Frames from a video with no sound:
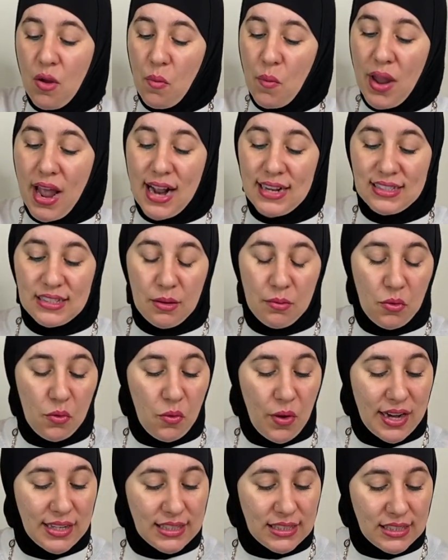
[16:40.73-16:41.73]
We had some
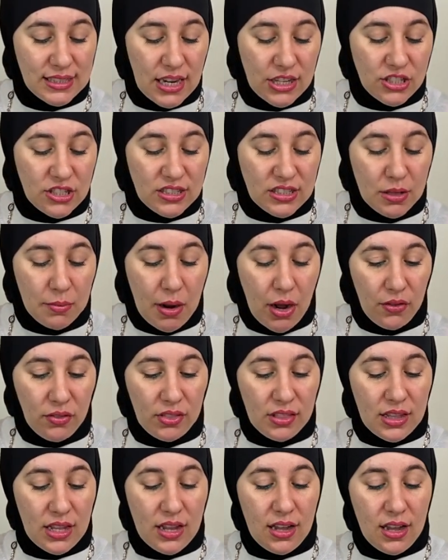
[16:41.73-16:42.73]
great discussions about
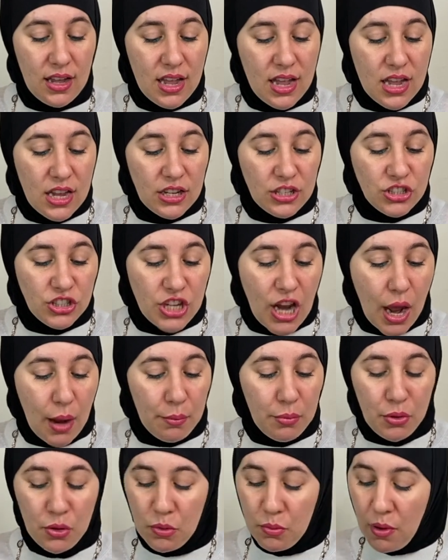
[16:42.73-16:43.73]
the
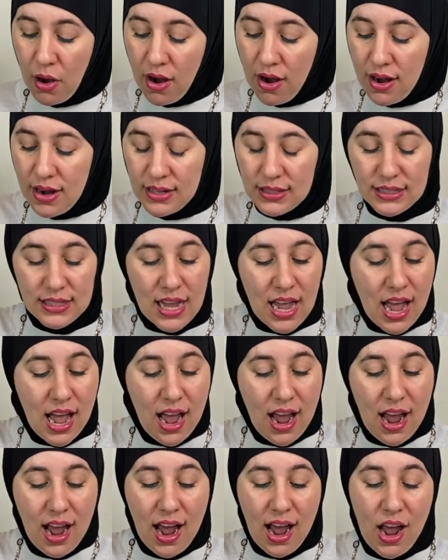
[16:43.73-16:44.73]
shampoo bars.
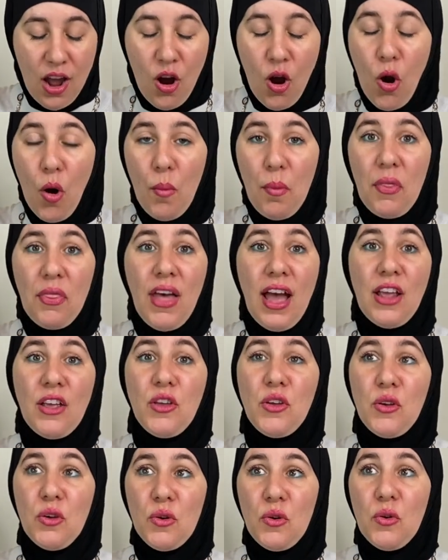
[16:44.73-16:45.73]
I hope that
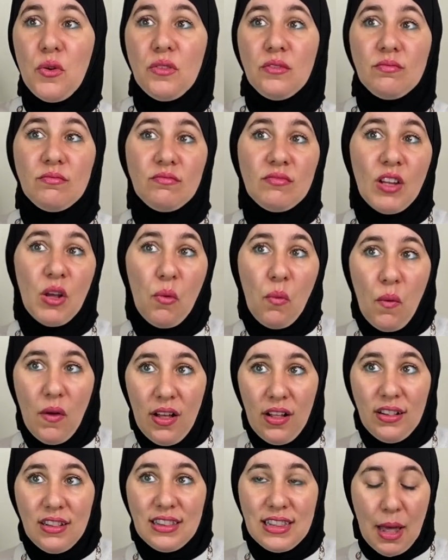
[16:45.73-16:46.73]
you
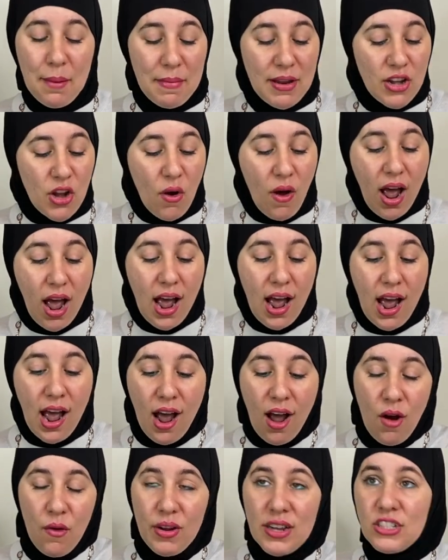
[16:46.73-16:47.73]
will let me know
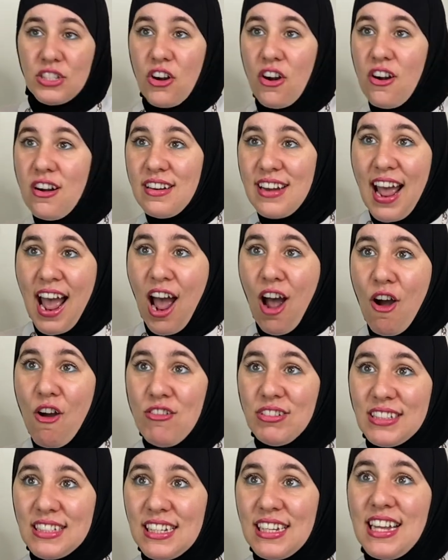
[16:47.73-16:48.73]
how it turned
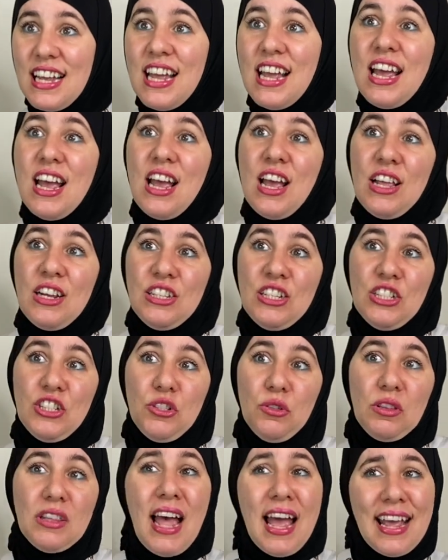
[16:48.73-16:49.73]
out. Did
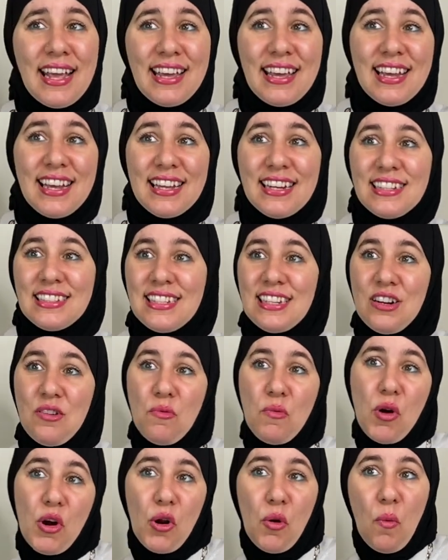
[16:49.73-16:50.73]
you like it? Did it
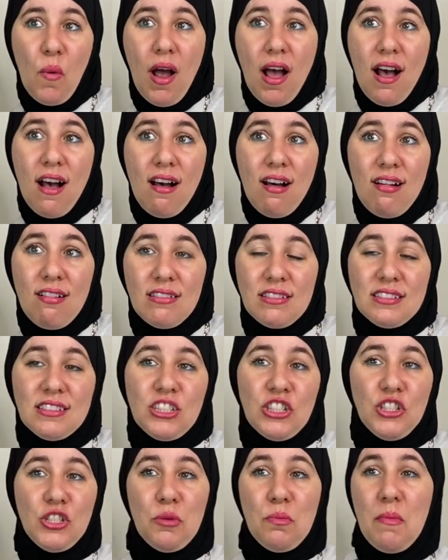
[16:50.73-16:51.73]
work well?
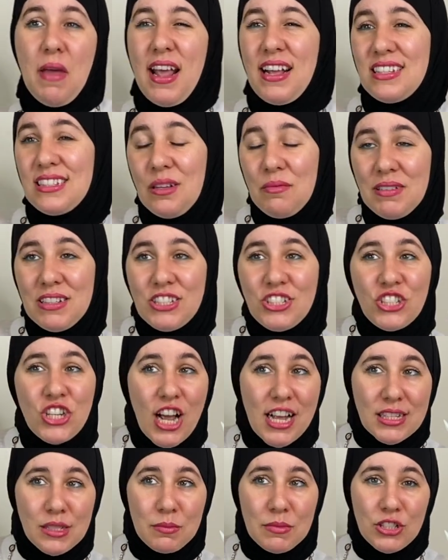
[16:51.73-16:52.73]
Did you make some
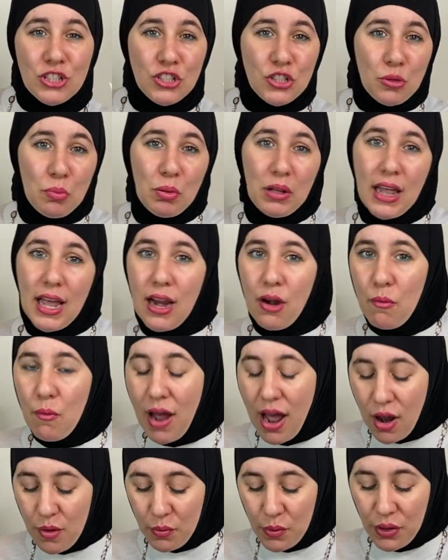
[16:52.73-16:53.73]
adjustments? Did you play
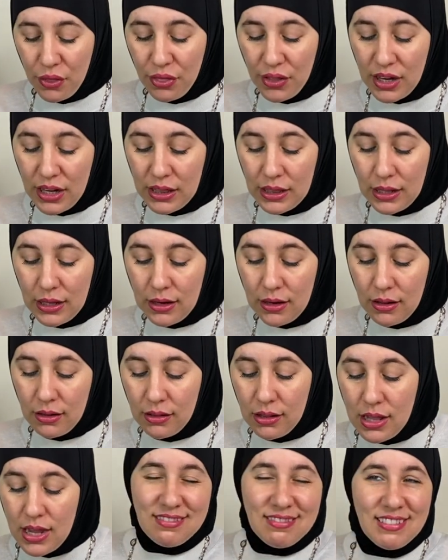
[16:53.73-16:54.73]
around with it a
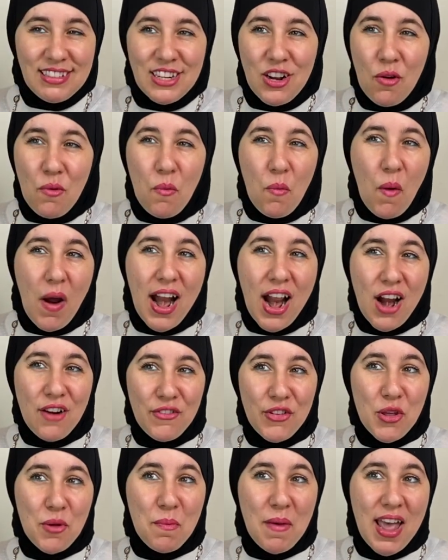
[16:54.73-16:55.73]
little? You know, whatever
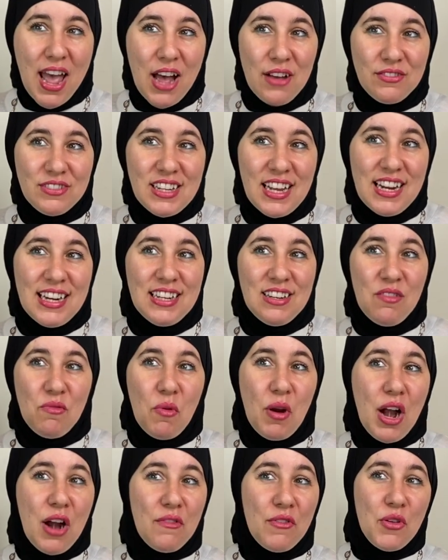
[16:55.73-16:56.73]
you may have done,
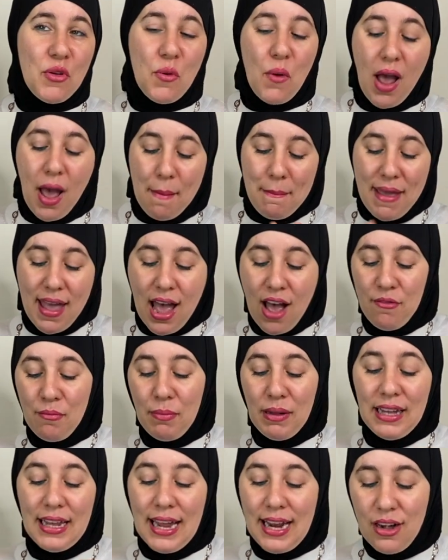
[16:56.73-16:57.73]
whatever you may have
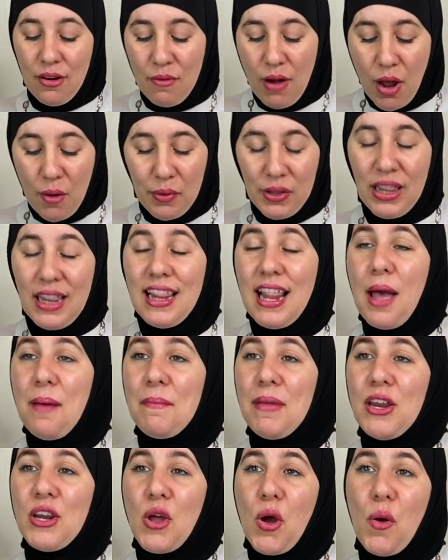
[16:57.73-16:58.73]
played around with, let
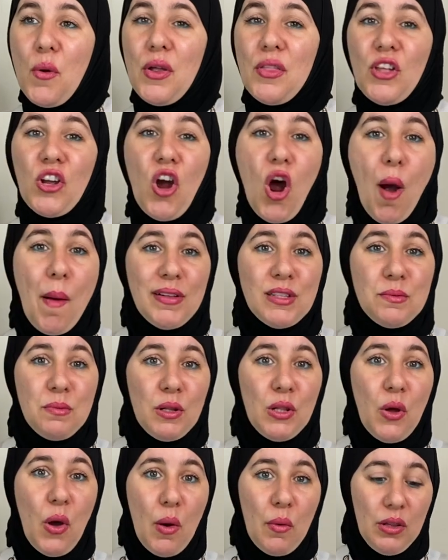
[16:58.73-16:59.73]
me know in the comments
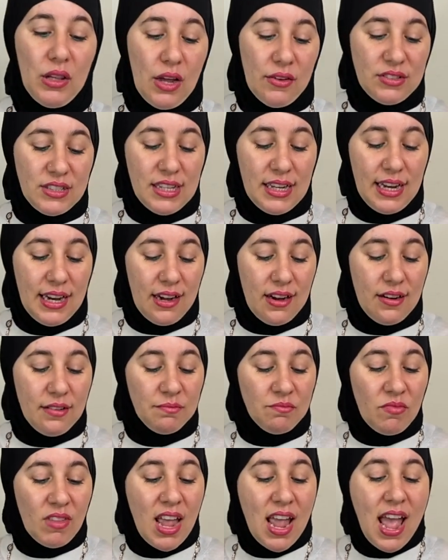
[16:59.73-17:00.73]
below. I would love to hear.
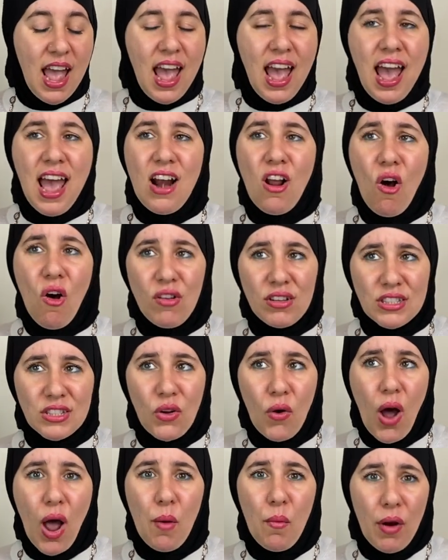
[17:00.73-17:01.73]
And also,
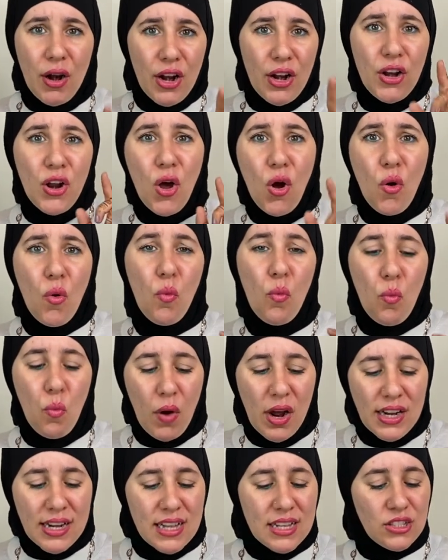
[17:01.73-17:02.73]
I want to know
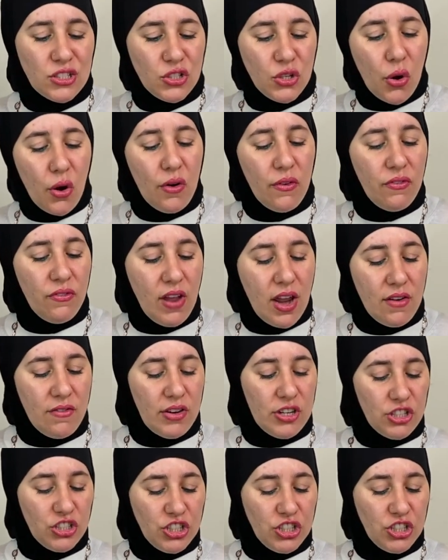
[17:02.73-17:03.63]
what is your favorite